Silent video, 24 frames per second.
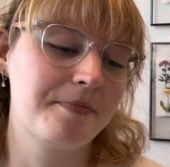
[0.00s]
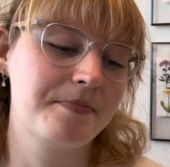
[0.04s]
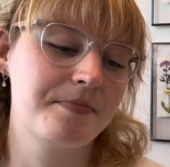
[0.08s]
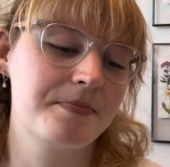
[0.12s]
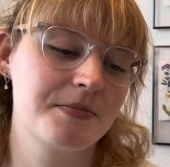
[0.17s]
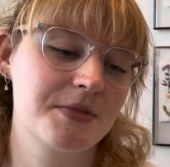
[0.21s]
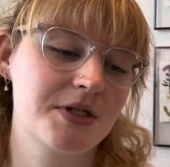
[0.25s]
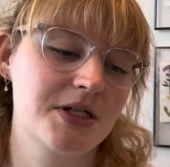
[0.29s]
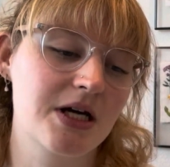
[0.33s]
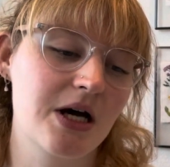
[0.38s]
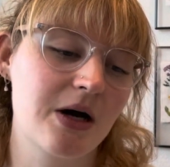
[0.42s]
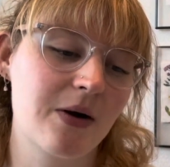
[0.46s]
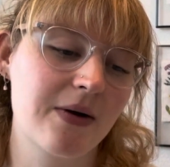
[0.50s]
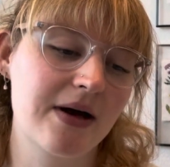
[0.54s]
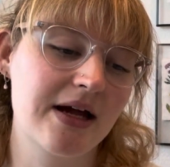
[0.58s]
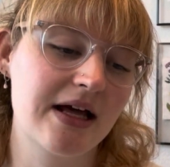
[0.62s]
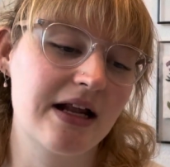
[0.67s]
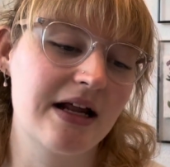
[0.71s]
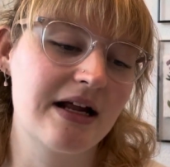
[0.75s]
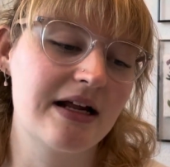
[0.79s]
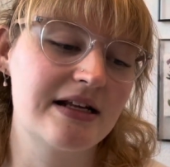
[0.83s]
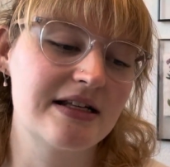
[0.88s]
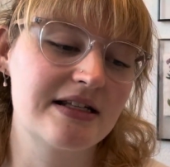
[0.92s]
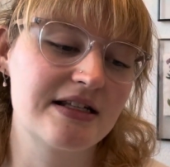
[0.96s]
So it
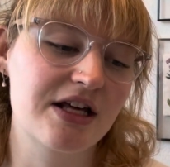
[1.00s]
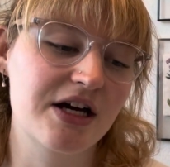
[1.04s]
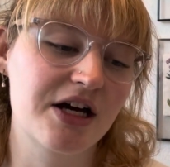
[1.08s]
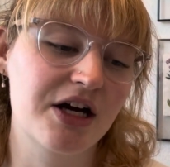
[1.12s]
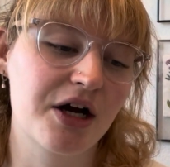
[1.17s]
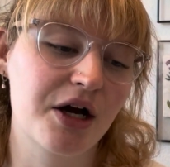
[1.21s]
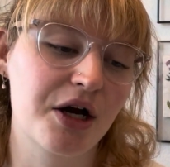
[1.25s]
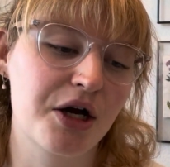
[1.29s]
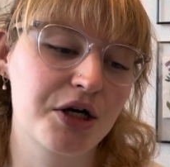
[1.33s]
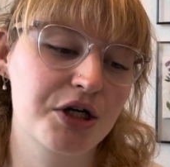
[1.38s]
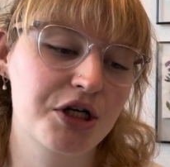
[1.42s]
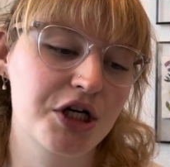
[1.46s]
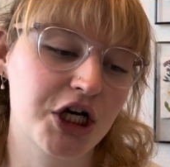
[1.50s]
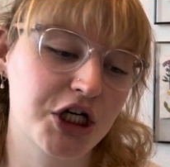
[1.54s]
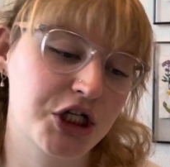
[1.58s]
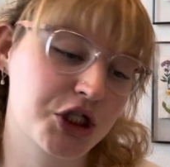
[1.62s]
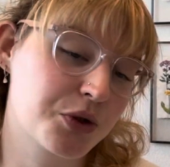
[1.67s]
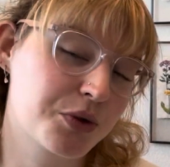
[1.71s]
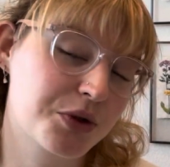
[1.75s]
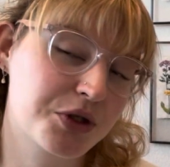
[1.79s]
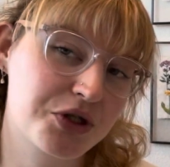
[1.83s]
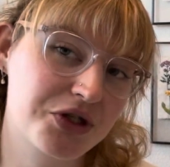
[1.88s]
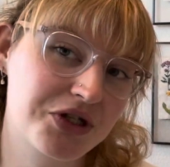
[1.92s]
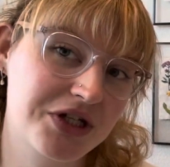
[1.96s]
is their
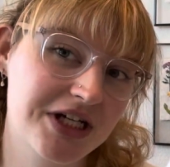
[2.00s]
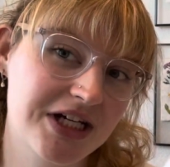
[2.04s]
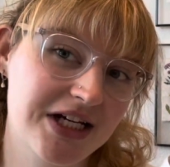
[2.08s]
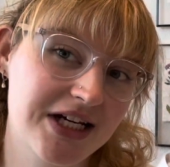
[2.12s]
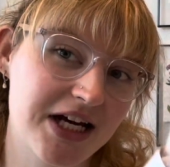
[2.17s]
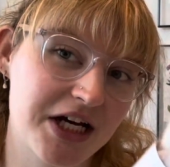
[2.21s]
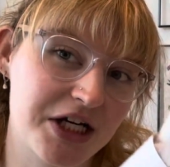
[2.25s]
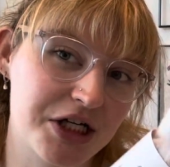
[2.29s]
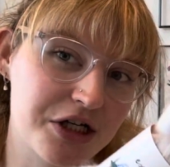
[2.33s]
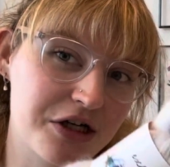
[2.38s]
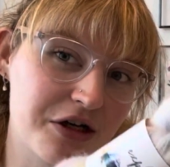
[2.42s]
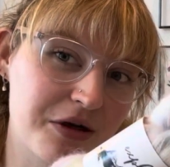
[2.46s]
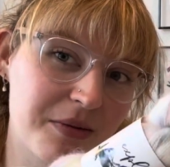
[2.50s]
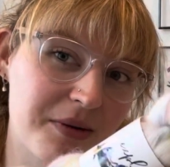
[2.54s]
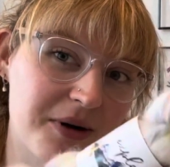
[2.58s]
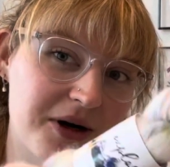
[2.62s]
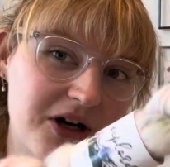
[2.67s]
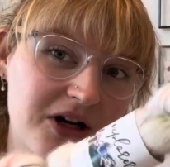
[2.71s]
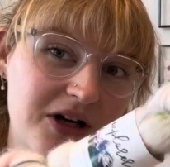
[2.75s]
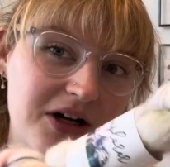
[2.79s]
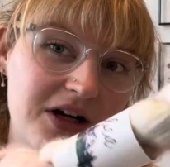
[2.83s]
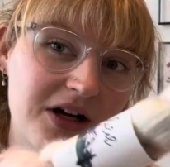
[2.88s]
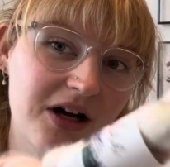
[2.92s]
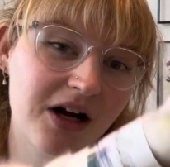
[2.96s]
Joshua Tree National
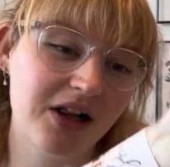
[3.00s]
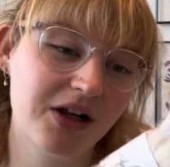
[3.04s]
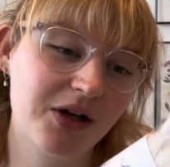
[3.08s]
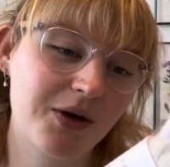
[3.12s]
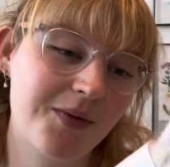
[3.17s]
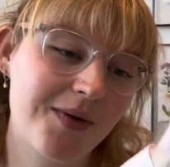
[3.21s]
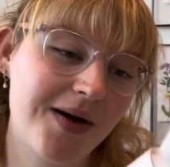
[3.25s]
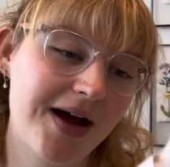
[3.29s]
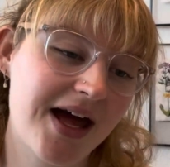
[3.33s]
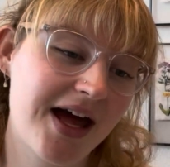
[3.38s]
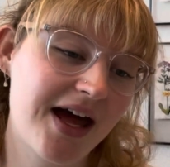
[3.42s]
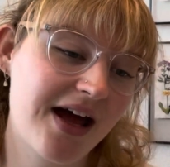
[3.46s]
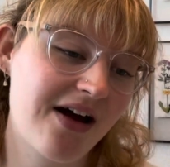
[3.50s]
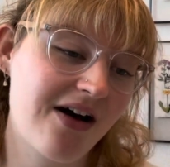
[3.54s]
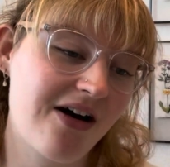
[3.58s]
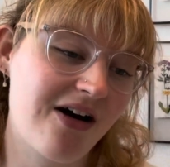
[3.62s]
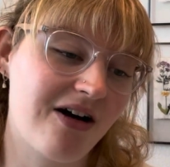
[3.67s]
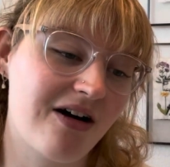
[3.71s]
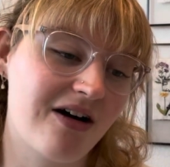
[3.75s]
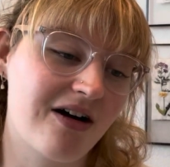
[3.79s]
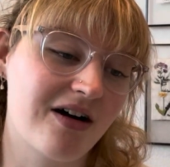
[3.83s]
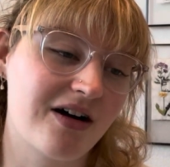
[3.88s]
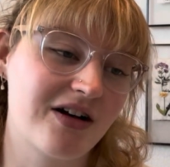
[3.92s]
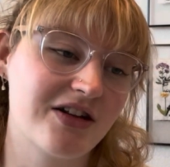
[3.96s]
Park colorway
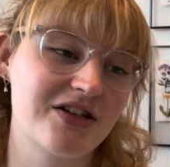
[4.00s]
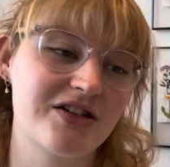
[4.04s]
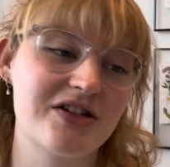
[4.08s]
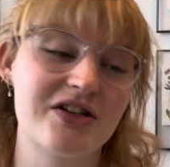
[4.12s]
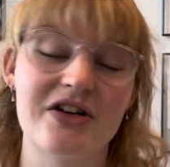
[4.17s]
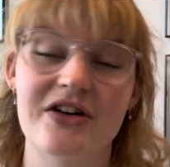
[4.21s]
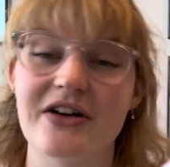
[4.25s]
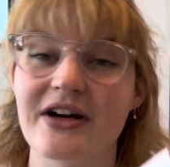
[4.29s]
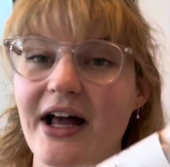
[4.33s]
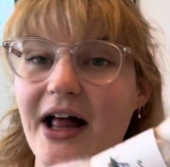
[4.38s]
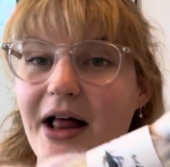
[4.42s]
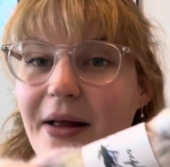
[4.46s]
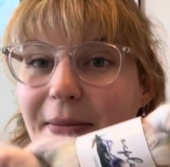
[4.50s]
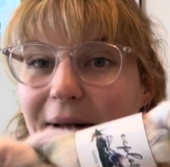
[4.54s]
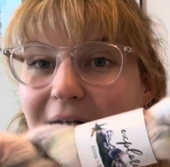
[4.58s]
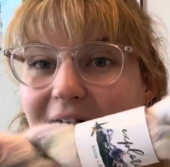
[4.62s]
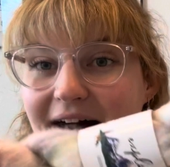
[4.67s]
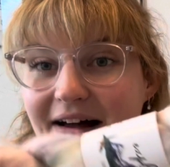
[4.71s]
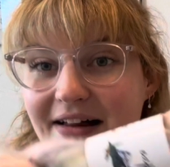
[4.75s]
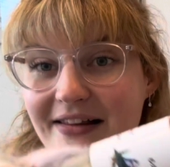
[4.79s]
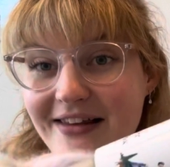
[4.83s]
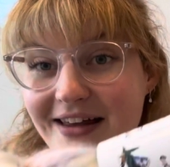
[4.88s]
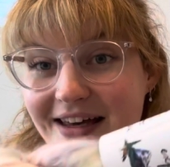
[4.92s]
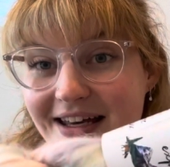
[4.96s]
on Suri
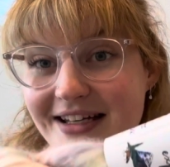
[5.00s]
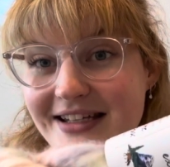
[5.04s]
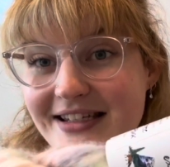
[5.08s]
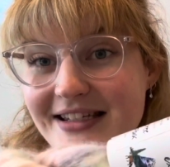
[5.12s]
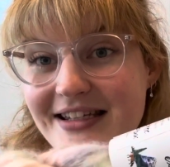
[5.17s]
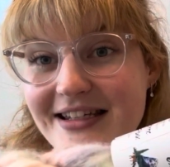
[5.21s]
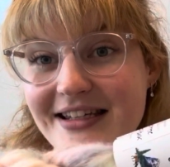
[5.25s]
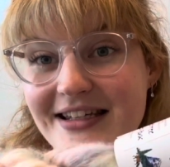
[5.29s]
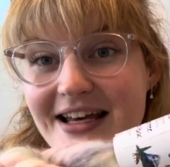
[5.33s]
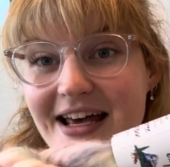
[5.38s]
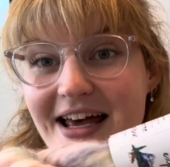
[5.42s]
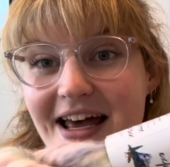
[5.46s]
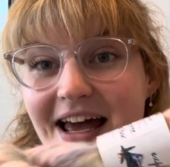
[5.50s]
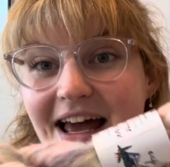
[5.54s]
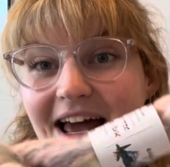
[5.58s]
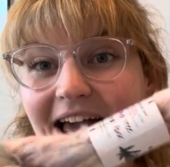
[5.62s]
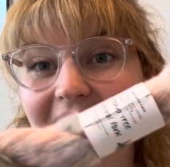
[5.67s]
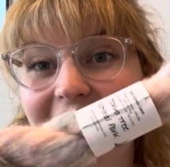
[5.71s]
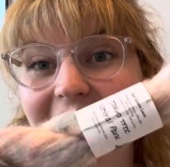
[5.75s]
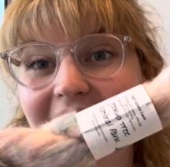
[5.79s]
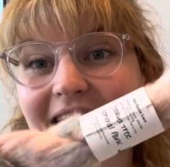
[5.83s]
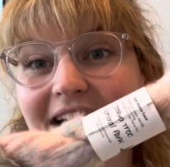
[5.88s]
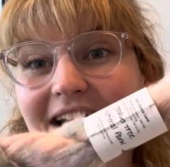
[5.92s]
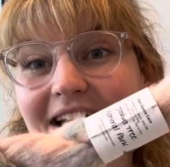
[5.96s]
alpaca lace,
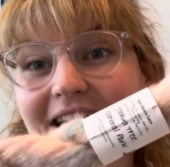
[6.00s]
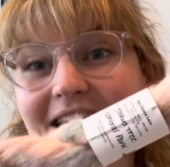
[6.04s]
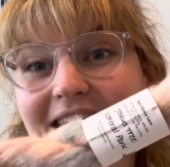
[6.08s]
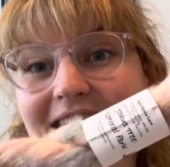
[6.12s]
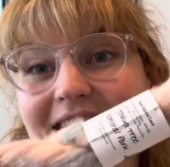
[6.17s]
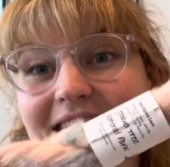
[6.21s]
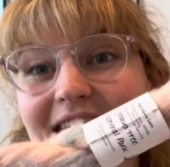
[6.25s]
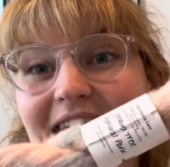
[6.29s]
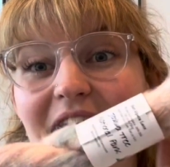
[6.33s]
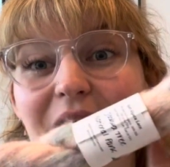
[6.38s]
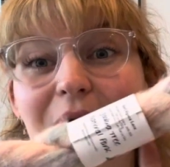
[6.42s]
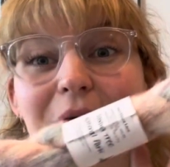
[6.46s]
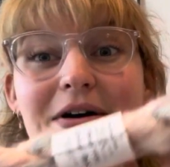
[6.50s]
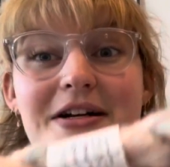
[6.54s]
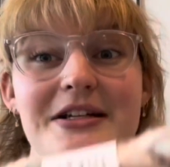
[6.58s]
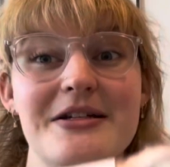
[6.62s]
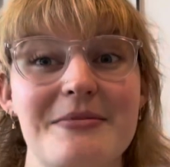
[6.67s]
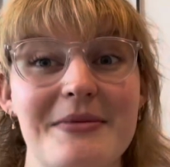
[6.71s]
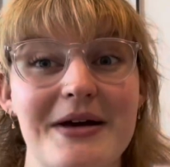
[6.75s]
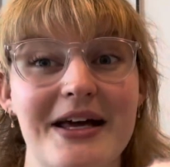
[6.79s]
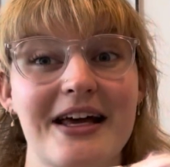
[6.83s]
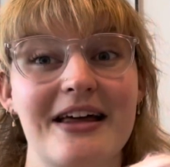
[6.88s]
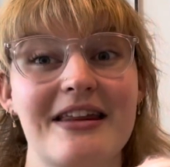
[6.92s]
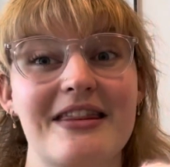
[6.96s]
and I want to
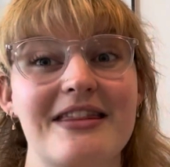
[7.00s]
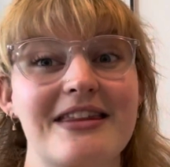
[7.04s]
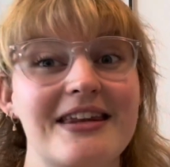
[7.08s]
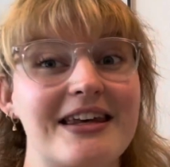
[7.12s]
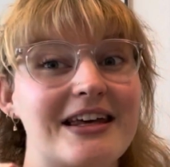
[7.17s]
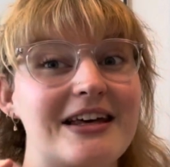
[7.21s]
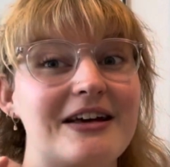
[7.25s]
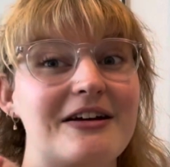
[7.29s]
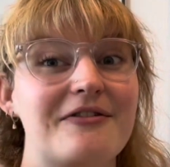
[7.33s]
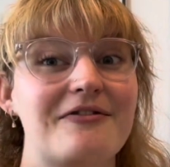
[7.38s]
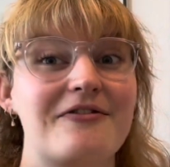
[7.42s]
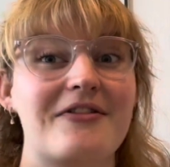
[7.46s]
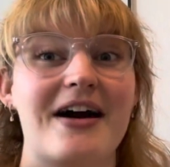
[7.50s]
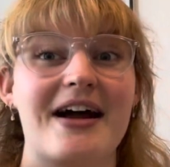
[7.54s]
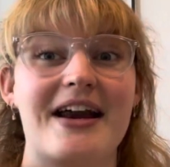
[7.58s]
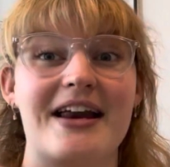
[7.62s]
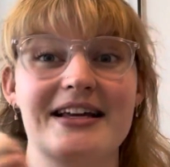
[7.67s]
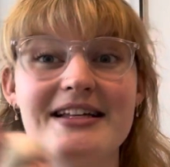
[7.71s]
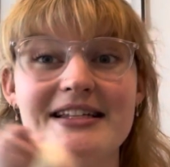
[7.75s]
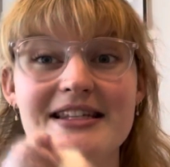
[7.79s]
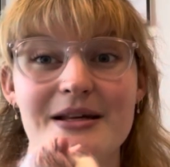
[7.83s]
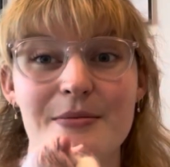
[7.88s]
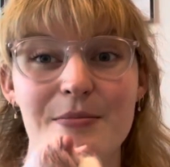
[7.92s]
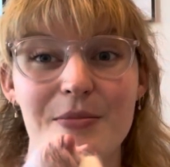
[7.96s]
make the Friday
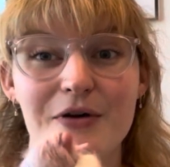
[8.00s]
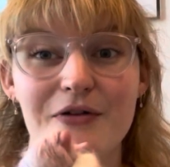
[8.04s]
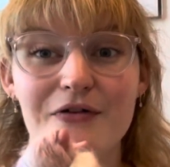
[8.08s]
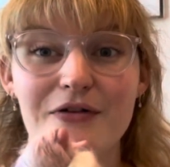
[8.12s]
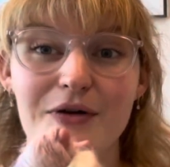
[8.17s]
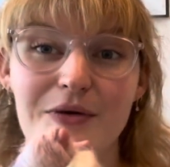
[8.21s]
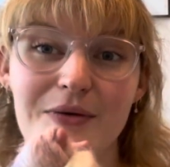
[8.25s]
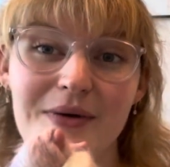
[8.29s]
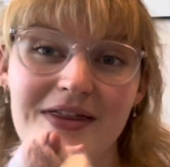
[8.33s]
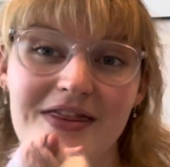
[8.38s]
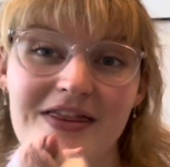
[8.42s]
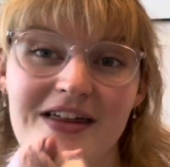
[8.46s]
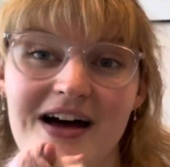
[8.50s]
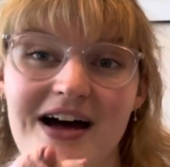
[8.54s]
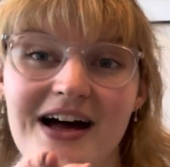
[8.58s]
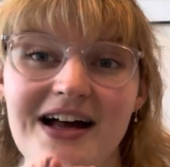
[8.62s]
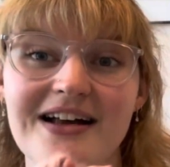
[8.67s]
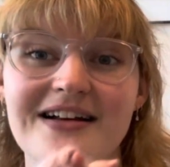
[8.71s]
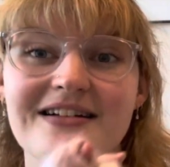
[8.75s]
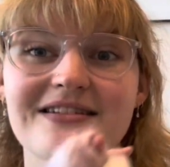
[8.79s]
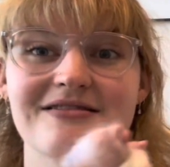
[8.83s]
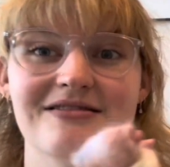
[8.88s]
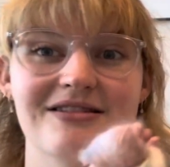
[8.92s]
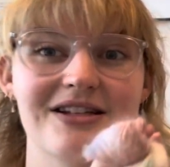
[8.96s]
slipover with
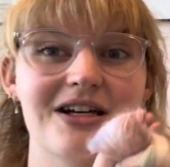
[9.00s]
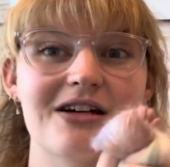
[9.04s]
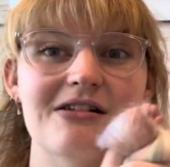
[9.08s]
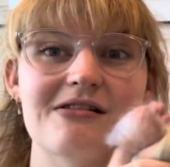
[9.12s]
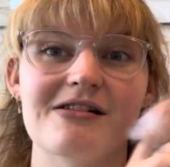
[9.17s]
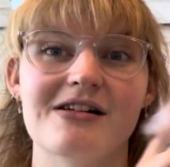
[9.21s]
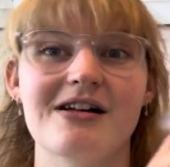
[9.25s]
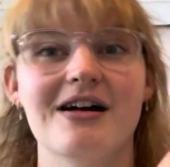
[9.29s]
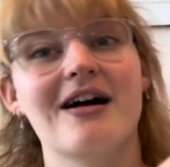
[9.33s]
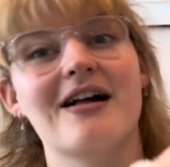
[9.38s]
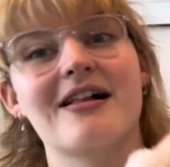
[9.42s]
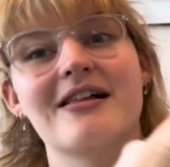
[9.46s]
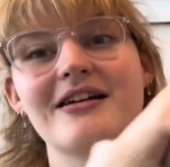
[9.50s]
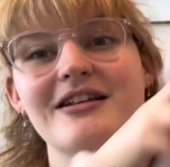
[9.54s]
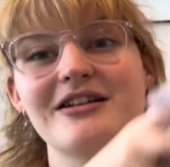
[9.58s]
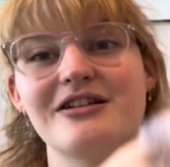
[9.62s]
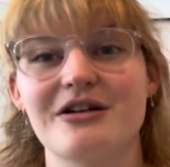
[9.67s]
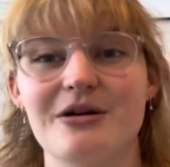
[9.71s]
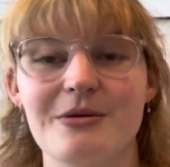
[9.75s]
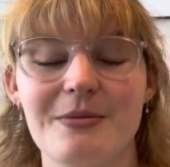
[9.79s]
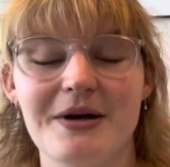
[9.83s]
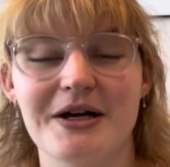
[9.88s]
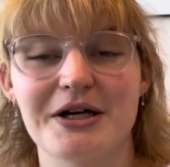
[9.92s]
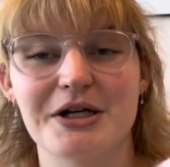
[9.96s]
that, so I'll
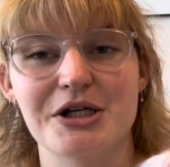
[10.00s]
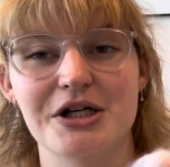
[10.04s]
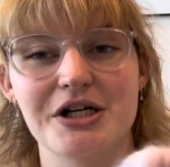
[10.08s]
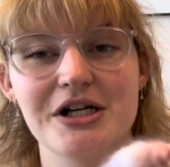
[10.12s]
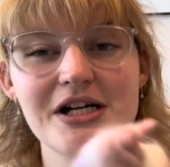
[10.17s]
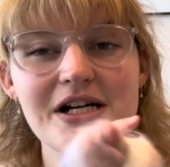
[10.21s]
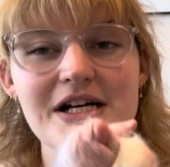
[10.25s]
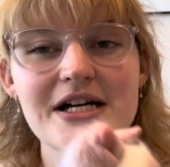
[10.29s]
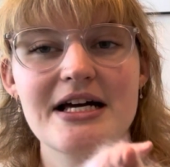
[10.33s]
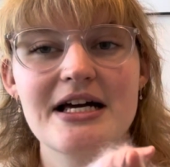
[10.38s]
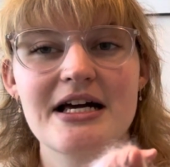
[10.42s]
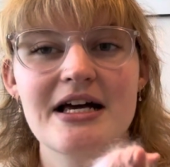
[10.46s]
insert a picture.